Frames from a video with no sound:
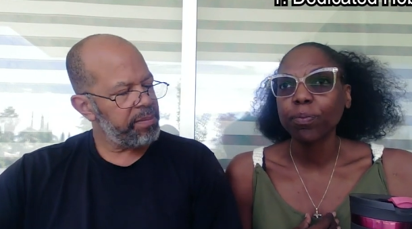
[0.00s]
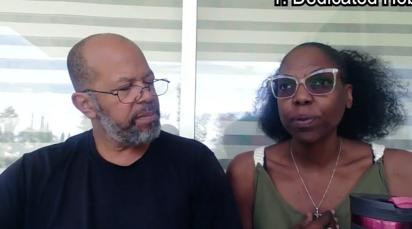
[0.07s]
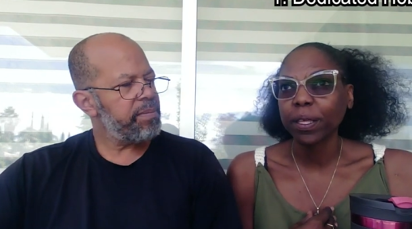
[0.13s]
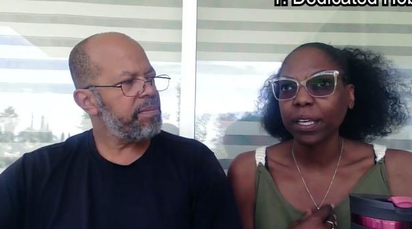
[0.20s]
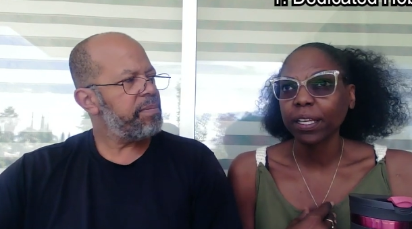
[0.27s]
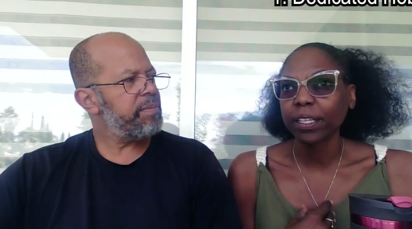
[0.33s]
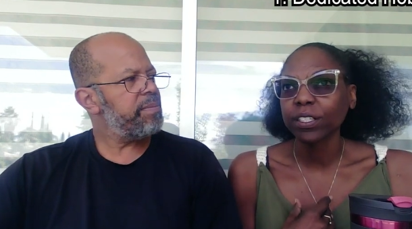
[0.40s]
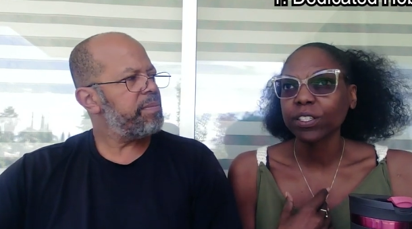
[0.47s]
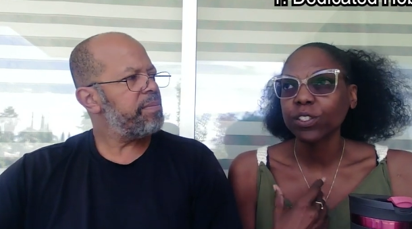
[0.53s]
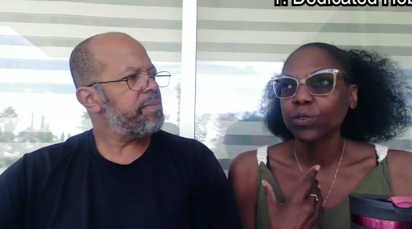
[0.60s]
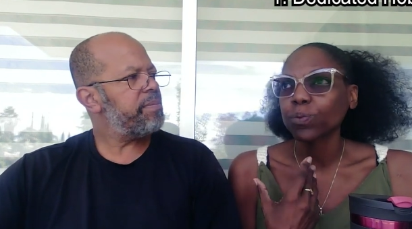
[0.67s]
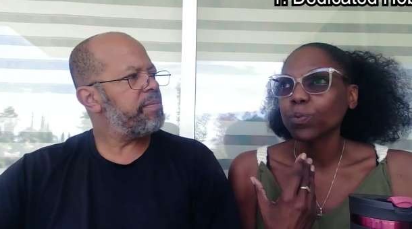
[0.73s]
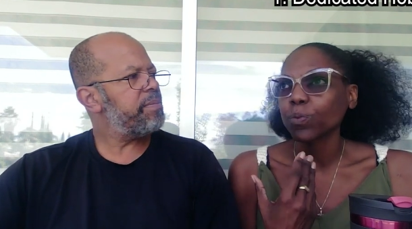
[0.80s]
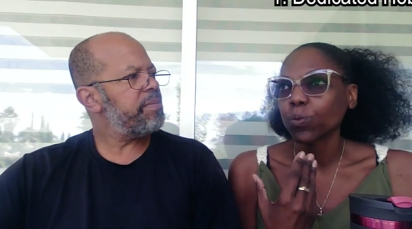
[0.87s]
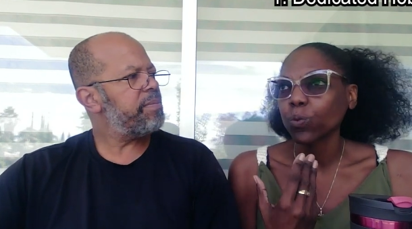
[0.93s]
Speaker 1: because
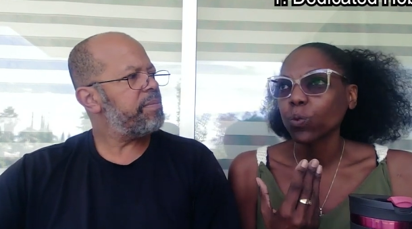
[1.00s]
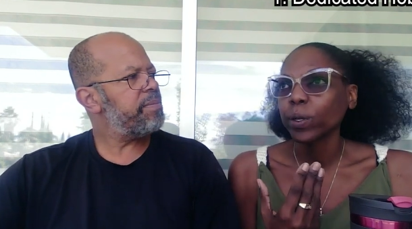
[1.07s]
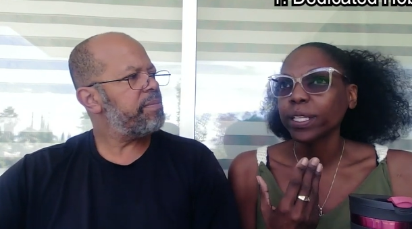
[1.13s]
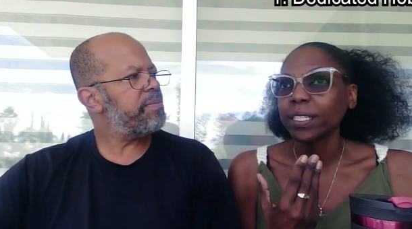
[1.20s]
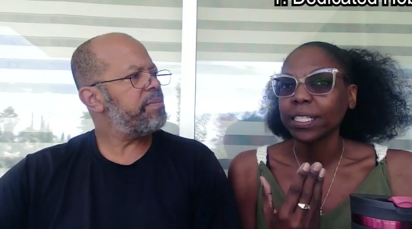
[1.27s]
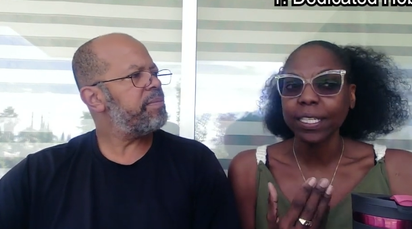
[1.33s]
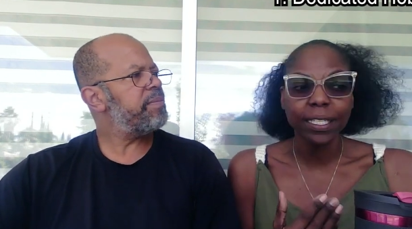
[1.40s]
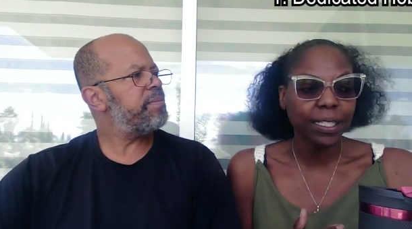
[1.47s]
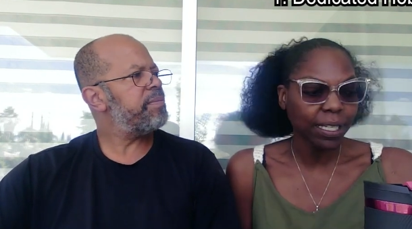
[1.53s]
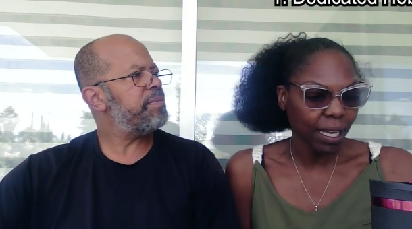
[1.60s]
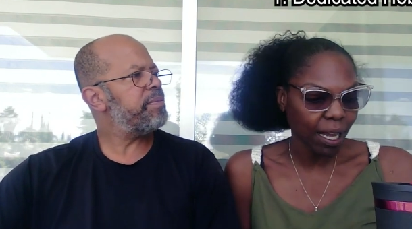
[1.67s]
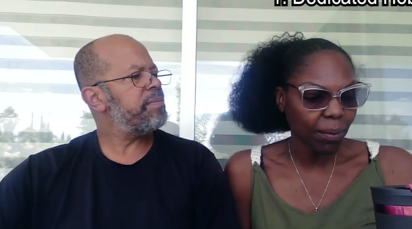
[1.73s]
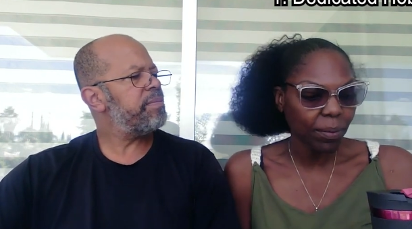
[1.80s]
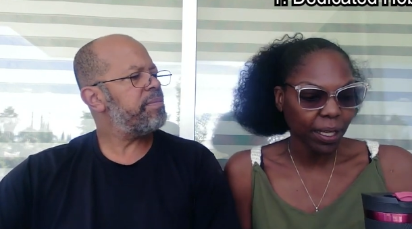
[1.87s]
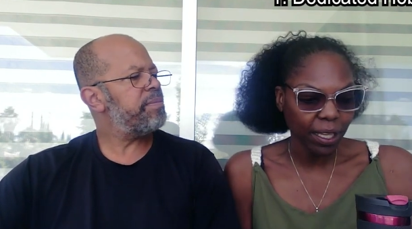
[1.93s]
we did
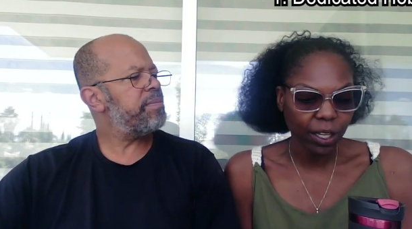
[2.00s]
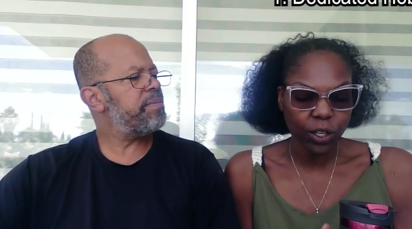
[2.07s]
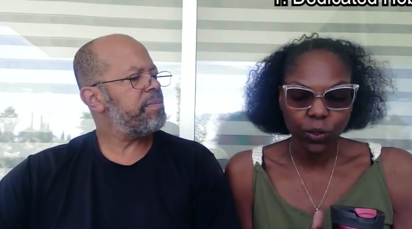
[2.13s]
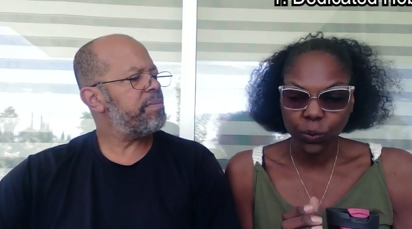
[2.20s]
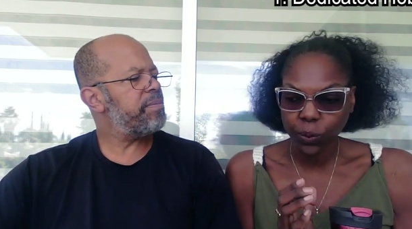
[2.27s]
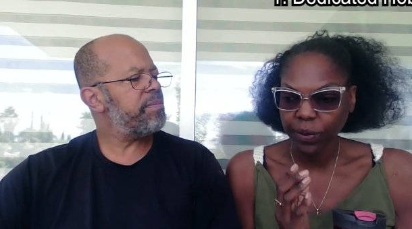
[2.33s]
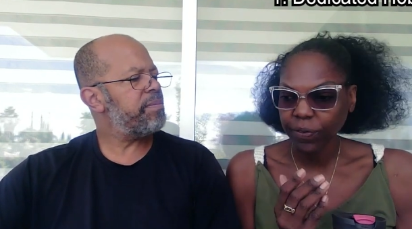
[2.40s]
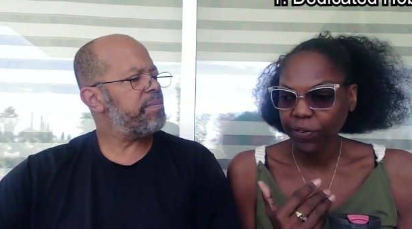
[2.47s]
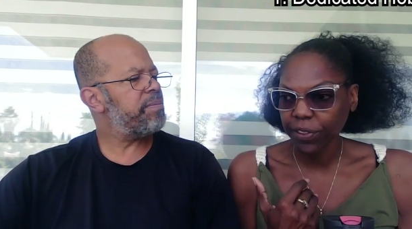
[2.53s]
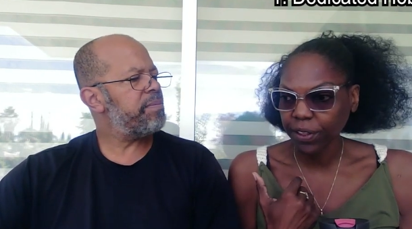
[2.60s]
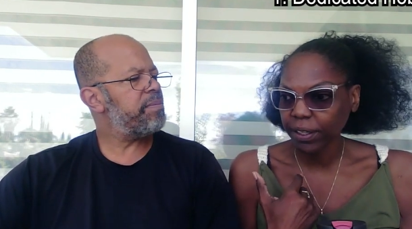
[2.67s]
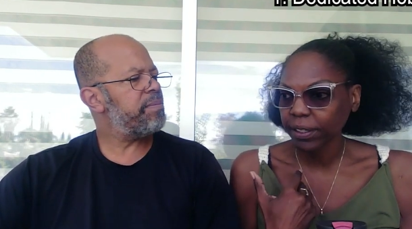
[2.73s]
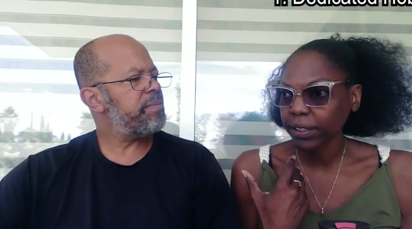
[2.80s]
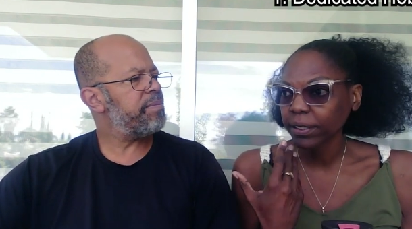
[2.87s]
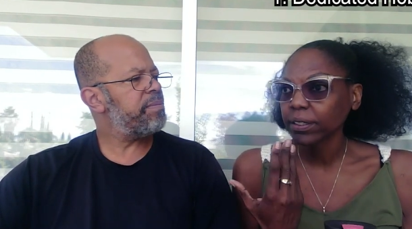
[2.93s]
come here with
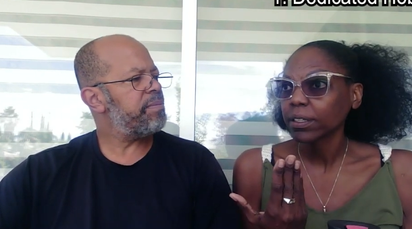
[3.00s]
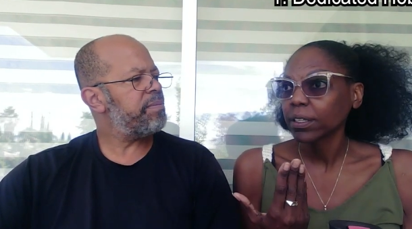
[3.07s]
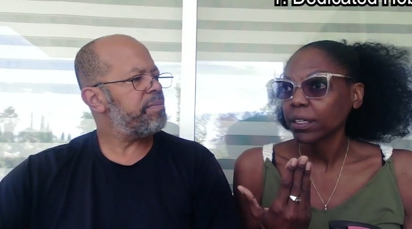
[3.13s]
the